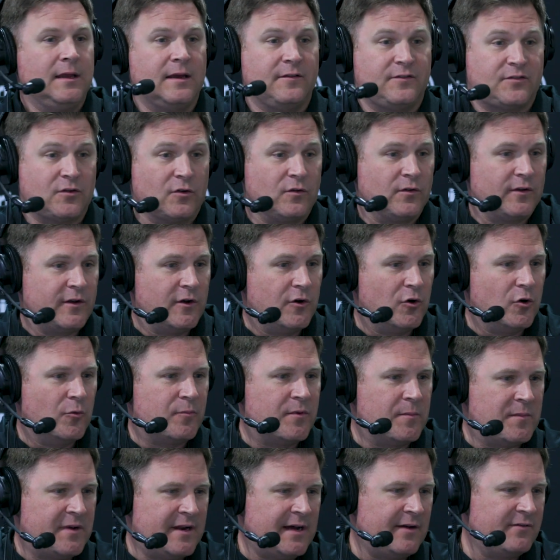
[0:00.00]
Yeah, I certainly
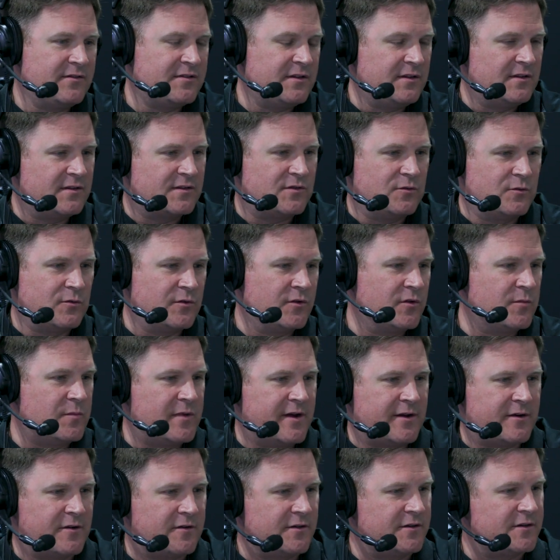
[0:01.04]
hope. I mean, obviously, the sooner the
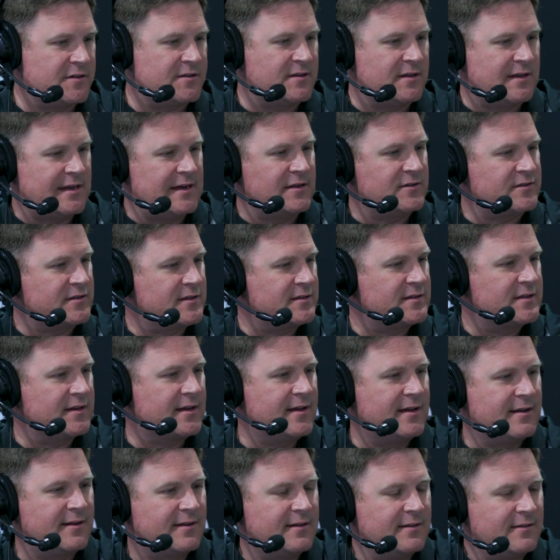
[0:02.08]
better. It just allows us to
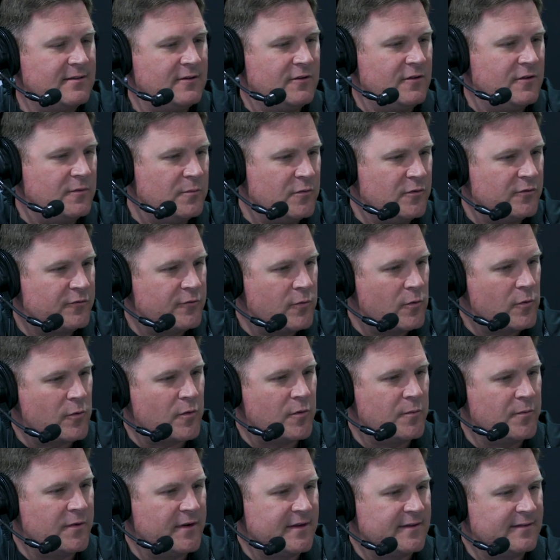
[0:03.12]
kind of continue to move
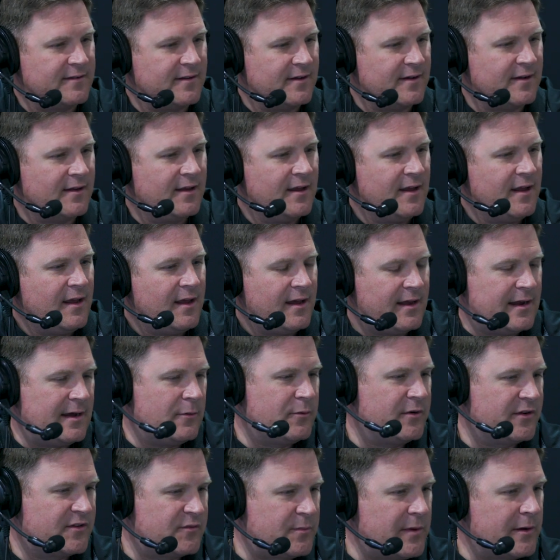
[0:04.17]
forward. But and
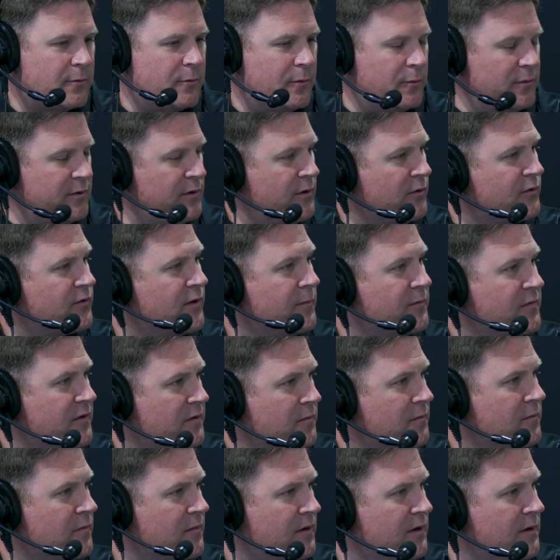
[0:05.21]
I would expect we would know
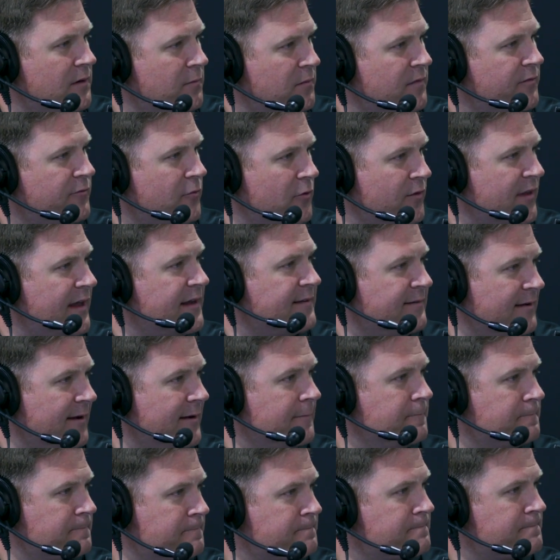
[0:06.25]
something before that
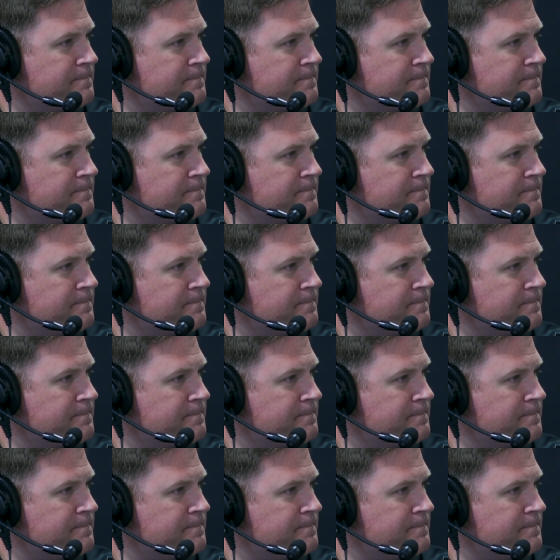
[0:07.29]
time.